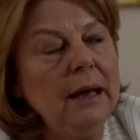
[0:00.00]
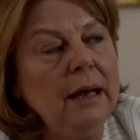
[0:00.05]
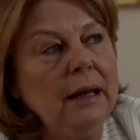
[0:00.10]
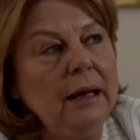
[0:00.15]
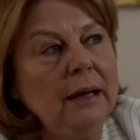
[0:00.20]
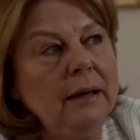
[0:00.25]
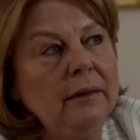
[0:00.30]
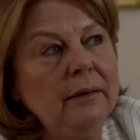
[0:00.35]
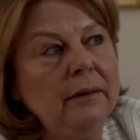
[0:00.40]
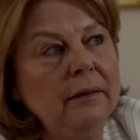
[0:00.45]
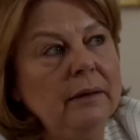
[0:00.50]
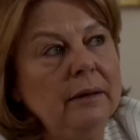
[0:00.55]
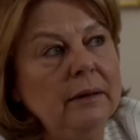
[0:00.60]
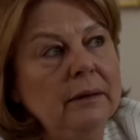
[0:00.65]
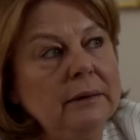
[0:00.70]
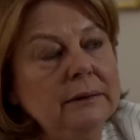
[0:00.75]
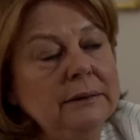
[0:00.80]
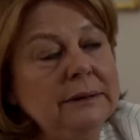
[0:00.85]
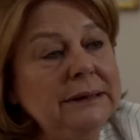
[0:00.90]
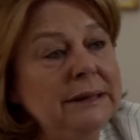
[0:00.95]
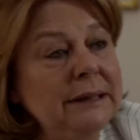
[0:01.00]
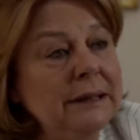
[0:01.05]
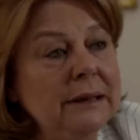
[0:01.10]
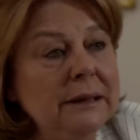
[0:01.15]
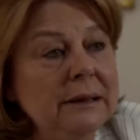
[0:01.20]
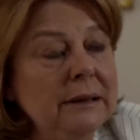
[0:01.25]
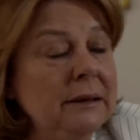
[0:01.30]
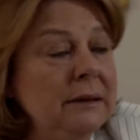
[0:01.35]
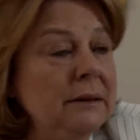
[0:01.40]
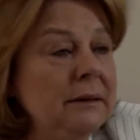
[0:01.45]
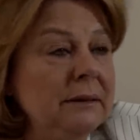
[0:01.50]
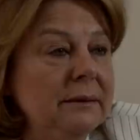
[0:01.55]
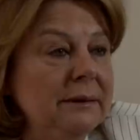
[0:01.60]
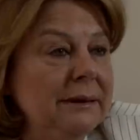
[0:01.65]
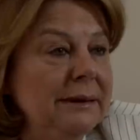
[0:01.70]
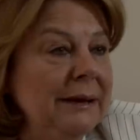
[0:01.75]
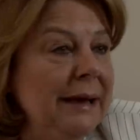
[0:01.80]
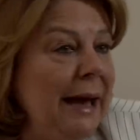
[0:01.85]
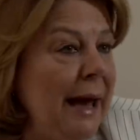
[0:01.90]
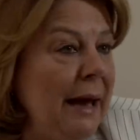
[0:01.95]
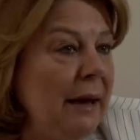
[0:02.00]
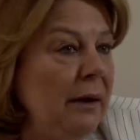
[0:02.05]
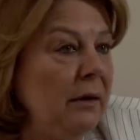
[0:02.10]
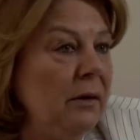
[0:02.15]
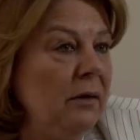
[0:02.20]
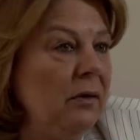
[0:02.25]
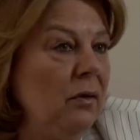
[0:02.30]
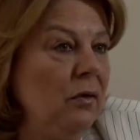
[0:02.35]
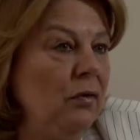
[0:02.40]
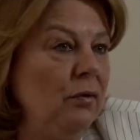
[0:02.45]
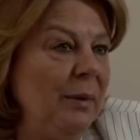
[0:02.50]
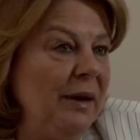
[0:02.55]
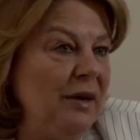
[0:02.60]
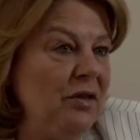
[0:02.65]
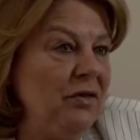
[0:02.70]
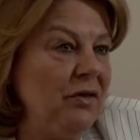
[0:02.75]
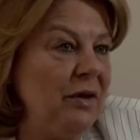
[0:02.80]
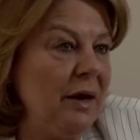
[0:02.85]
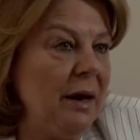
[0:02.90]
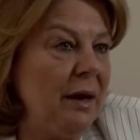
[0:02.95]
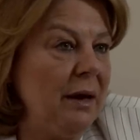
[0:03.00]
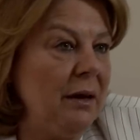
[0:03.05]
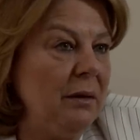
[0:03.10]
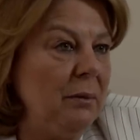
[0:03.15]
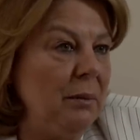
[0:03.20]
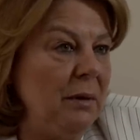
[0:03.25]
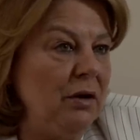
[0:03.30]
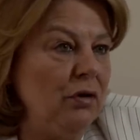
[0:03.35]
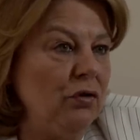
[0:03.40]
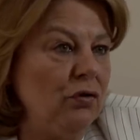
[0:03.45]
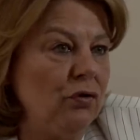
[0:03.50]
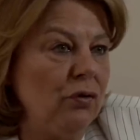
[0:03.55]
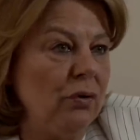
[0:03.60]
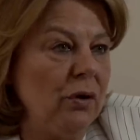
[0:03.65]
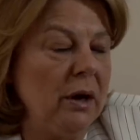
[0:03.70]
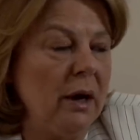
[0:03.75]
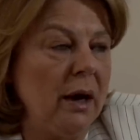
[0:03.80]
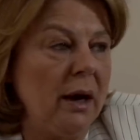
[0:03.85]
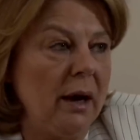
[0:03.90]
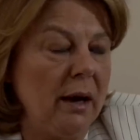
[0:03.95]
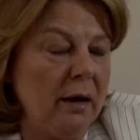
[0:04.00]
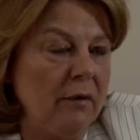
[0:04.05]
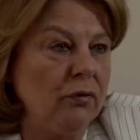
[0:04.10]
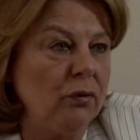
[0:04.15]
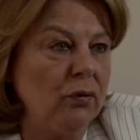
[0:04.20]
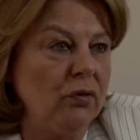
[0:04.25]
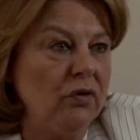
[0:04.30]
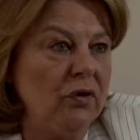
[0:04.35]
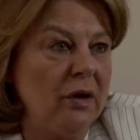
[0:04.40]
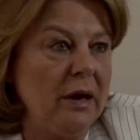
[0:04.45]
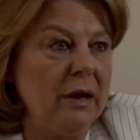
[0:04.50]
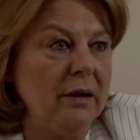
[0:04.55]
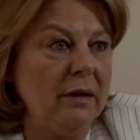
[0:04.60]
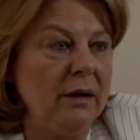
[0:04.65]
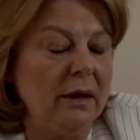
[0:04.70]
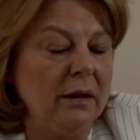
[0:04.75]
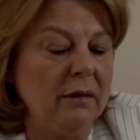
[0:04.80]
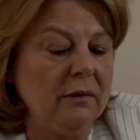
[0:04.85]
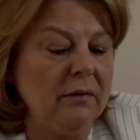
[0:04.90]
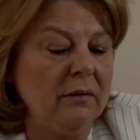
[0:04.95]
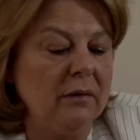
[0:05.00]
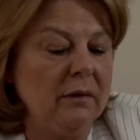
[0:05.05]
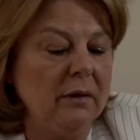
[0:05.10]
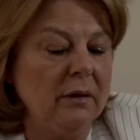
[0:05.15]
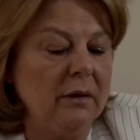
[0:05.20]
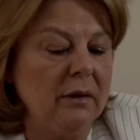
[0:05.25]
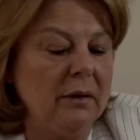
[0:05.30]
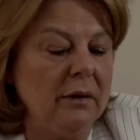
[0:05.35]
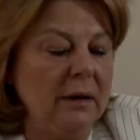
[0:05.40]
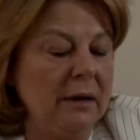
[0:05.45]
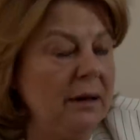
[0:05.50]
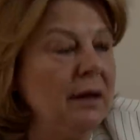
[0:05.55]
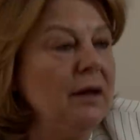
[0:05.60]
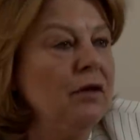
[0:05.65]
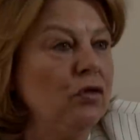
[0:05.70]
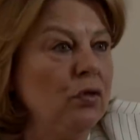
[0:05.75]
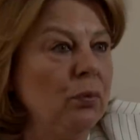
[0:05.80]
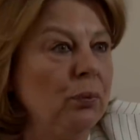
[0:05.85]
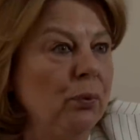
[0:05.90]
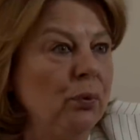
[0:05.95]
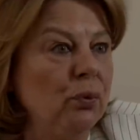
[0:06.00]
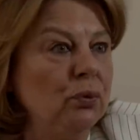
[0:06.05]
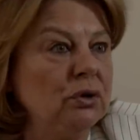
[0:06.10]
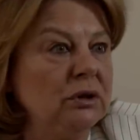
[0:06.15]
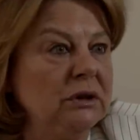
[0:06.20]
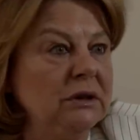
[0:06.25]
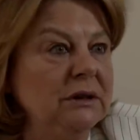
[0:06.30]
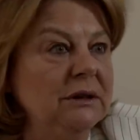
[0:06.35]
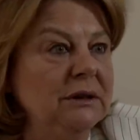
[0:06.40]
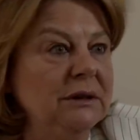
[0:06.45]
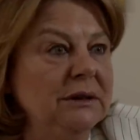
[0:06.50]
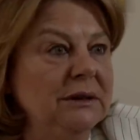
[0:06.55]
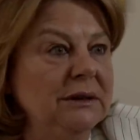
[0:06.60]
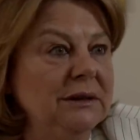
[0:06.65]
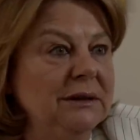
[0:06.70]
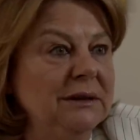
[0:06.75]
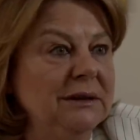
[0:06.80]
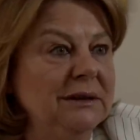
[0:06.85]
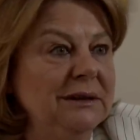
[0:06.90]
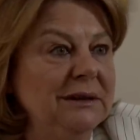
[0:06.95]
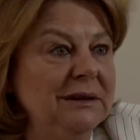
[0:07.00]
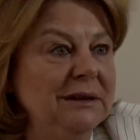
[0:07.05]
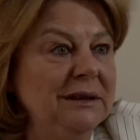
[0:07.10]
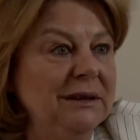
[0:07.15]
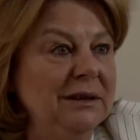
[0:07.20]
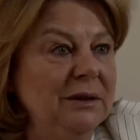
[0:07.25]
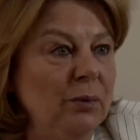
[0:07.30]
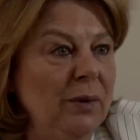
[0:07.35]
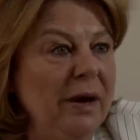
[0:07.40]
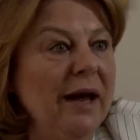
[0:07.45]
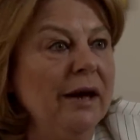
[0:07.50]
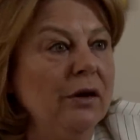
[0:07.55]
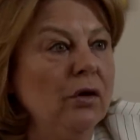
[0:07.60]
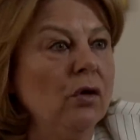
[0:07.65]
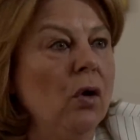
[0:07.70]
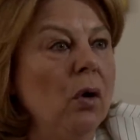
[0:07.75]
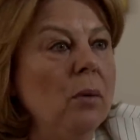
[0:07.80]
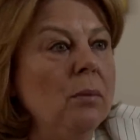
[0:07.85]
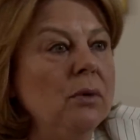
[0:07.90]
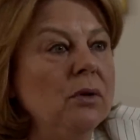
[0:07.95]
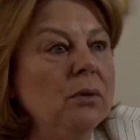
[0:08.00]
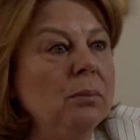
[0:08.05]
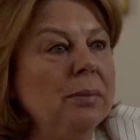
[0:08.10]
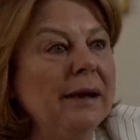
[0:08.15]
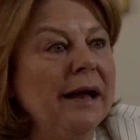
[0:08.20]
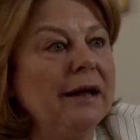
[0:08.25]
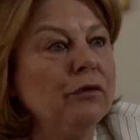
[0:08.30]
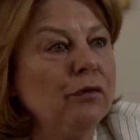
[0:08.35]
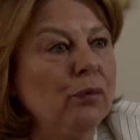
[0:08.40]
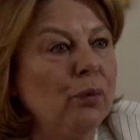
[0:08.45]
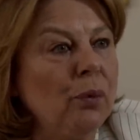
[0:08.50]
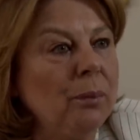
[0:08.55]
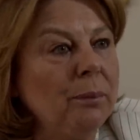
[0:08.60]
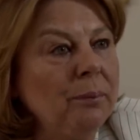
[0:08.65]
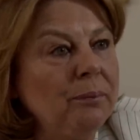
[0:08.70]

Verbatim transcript: And uh, till the end of my stay in the ministry, I have to say that uh, that they supported. Uh, we had a common platform.